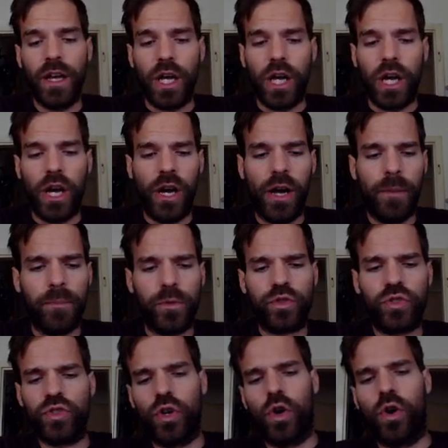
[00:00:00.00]
Um,
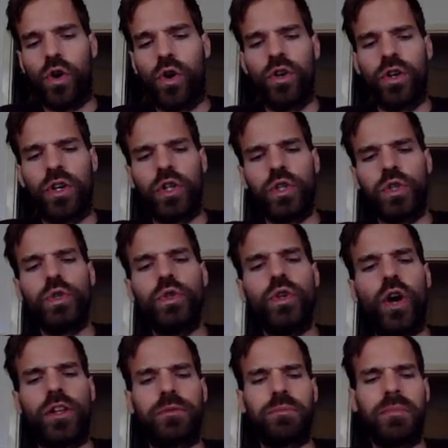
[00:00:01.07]
so to
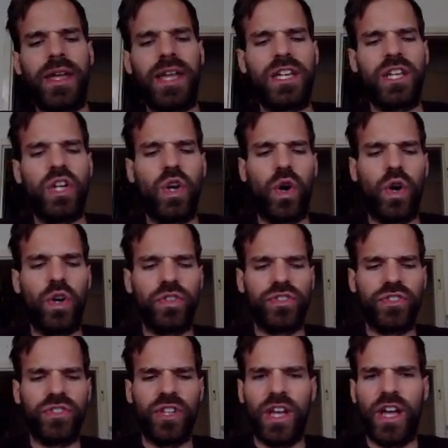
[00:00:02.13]
not make a
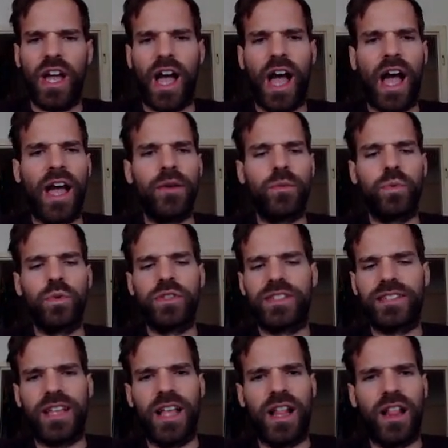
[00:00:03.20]
loss, I would
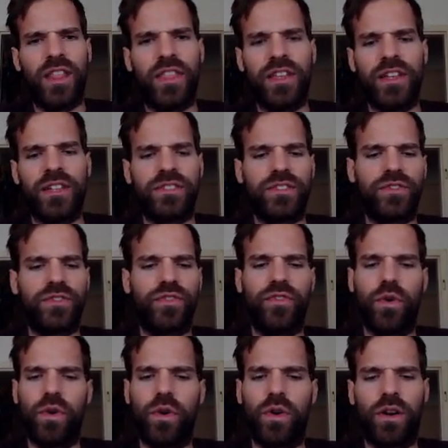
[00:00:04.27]
sell this
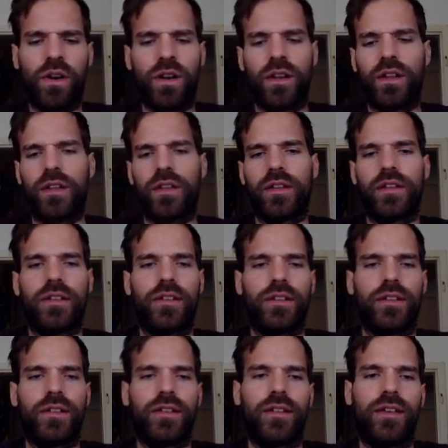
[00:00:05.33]
for,
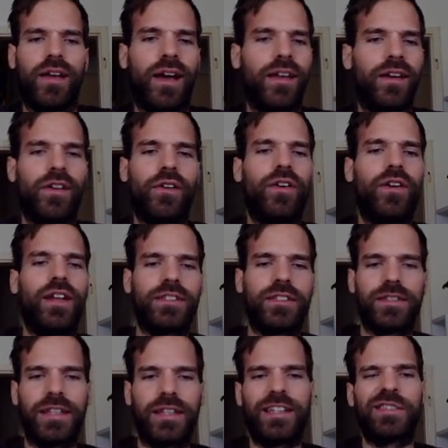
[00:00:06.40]
I don't know,
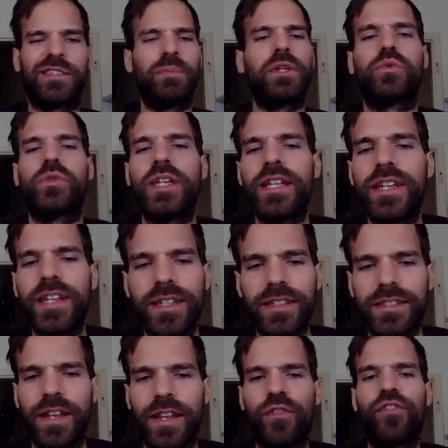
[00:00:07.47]
let's, let's be greedy and
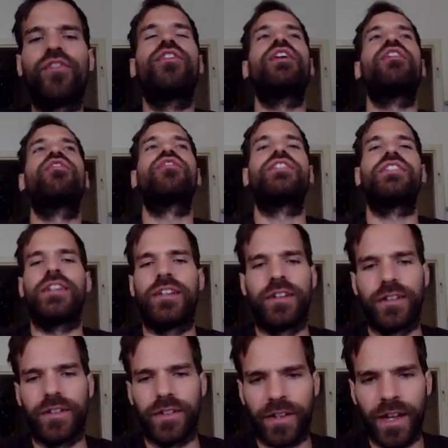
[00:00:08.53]
say 50.
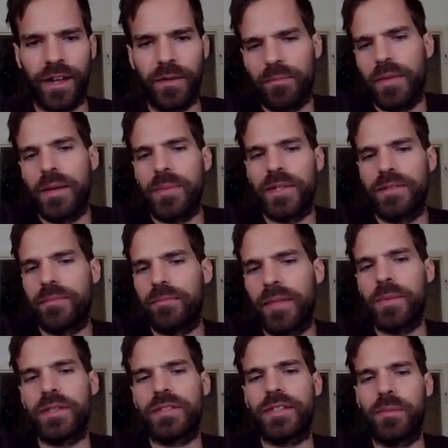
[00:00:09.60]
Okay. Maybe,
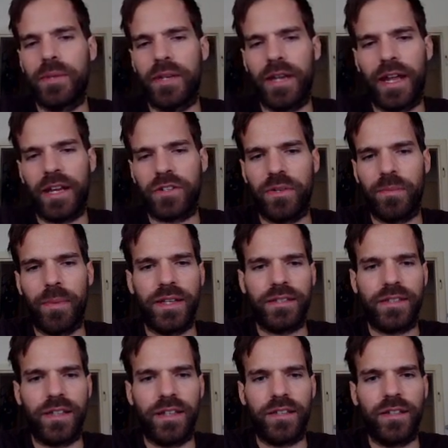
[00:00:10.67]
maybe somebody actually pays
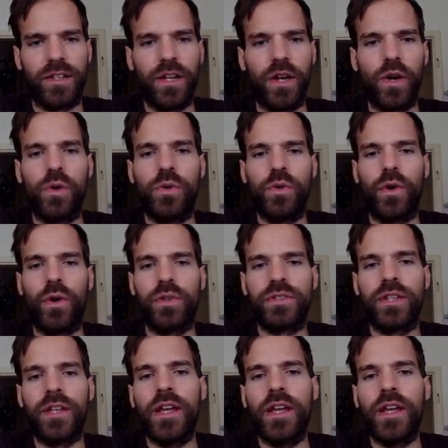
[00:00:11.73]
that. Who knows?